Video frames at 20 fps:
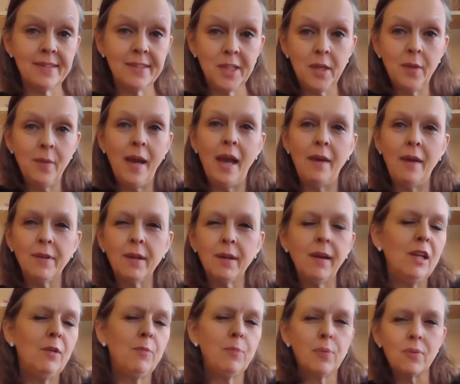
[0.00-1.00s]
Do you have a
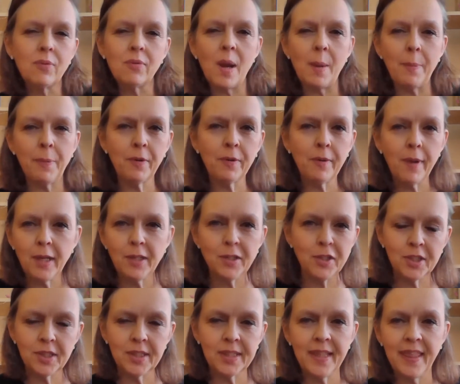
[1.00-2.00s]
kind of
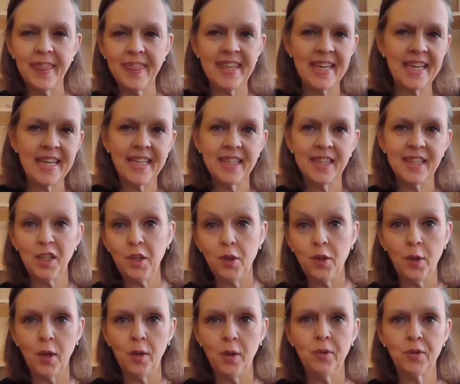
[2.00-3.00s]
preparation thing that you
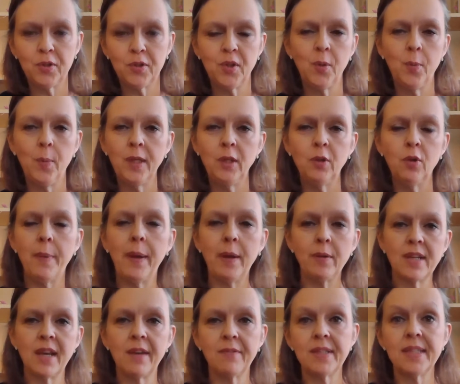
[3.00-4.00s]
go through when you're about
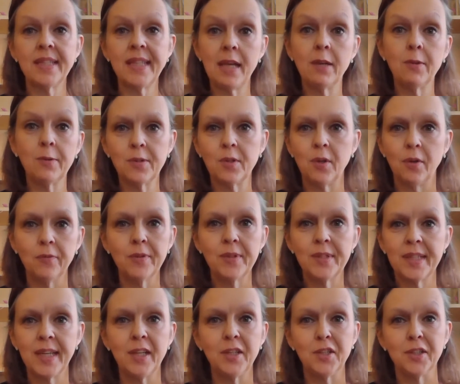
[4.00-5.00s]
to have a sales
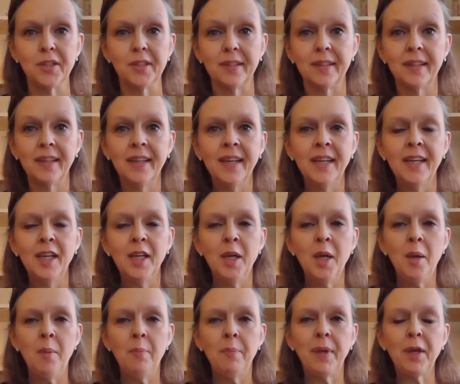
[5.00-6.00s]
conversation?
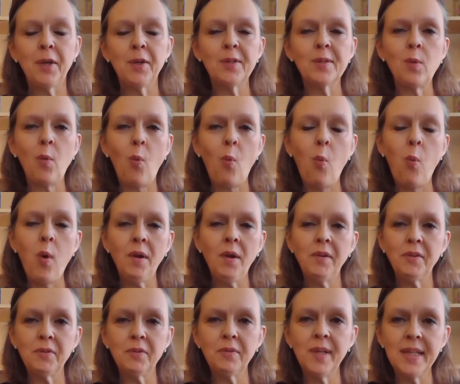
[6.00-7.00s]
Because one of
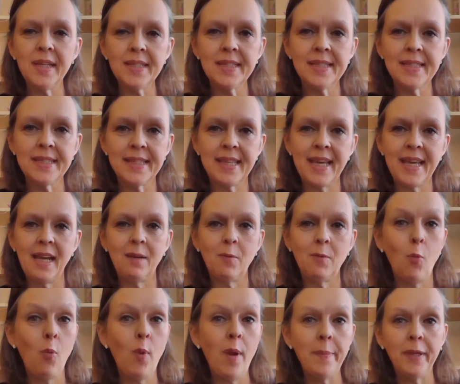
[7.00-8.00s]
the reasons that
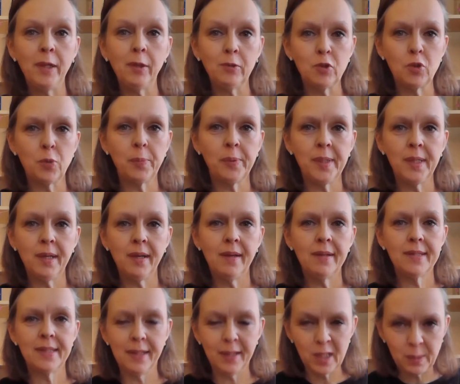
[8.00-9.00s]
women
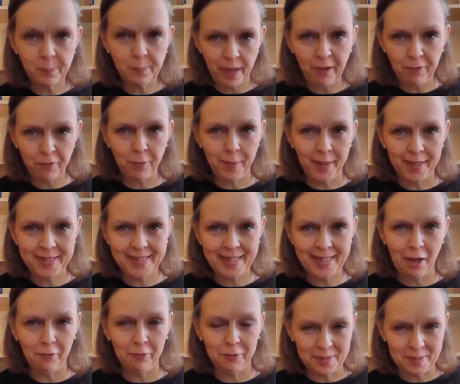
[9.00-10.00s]
entrepreneurs, and I speak for
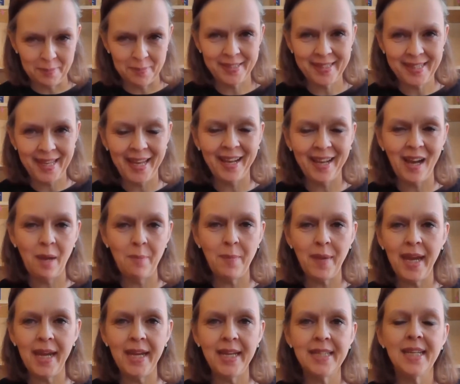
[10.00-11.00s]
myself, it's a mistake I
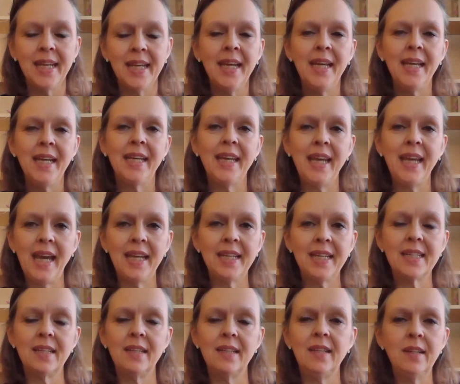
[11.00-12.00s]
made, get,
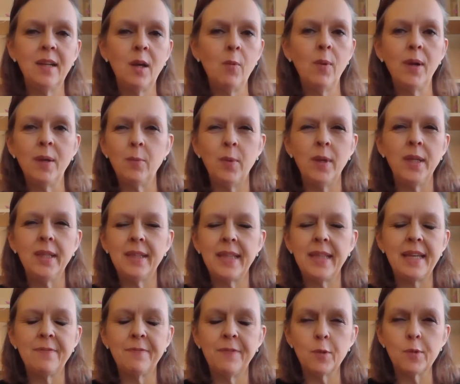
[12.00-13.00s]
when they
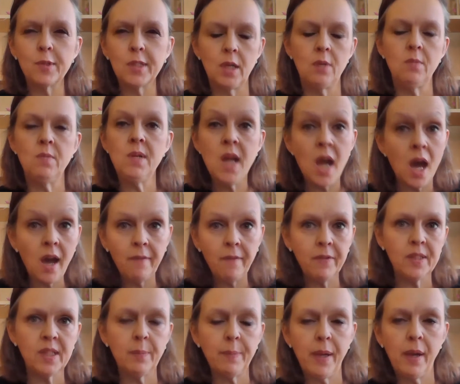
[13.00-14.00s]
feel so
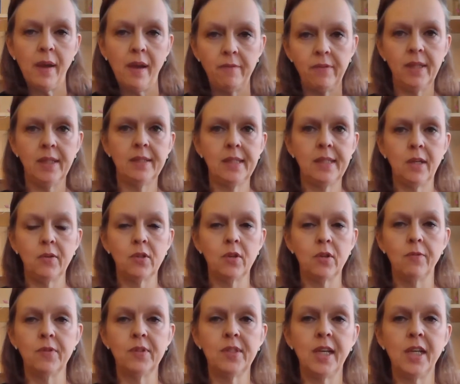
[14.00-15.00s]
nervous about having a sales
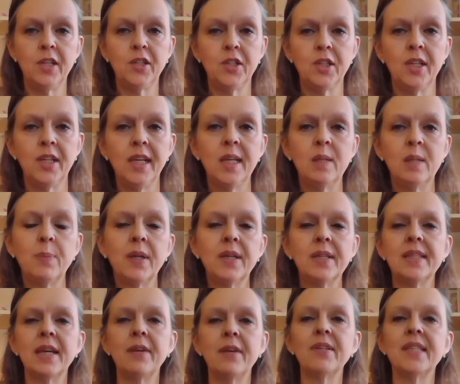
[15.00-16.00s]
conversation is because
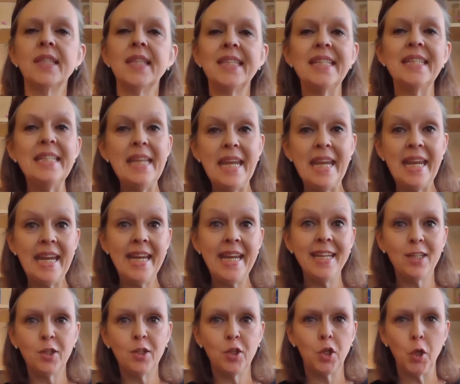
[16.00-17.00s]
there is this need
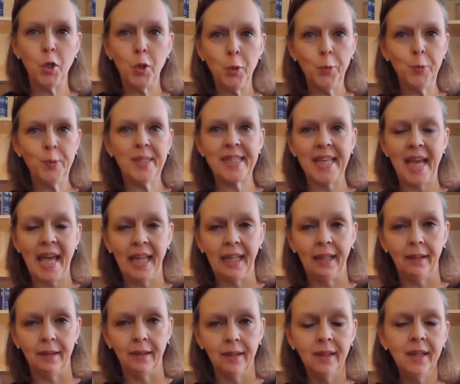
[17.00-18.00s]
to
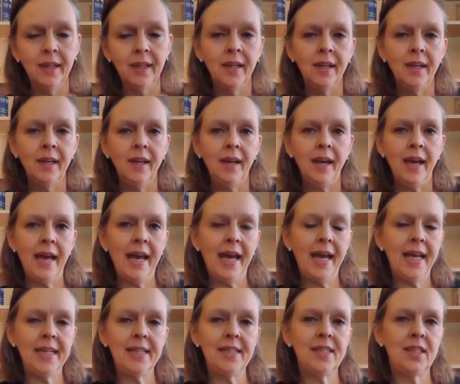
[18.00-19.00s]
sell.
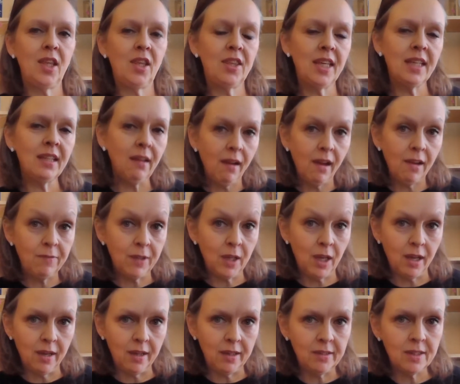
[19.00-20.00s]
And the thing that I've
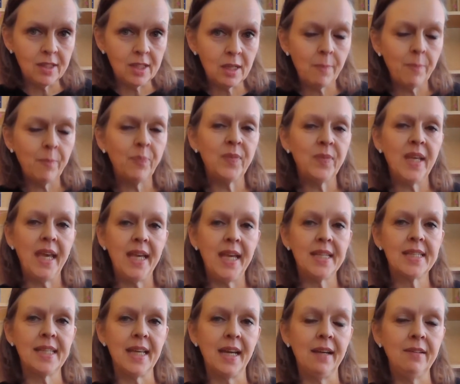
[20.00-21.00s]
learned
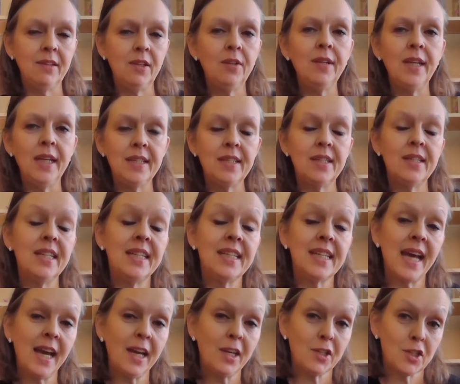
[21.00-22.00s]
is that you need to
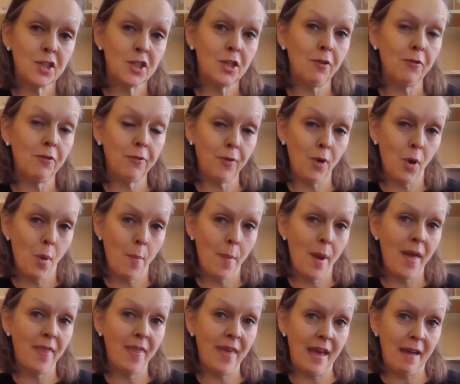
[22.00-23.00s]
detach from
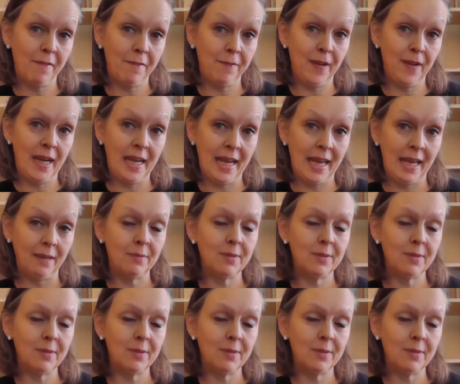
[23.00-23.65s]
that feeling.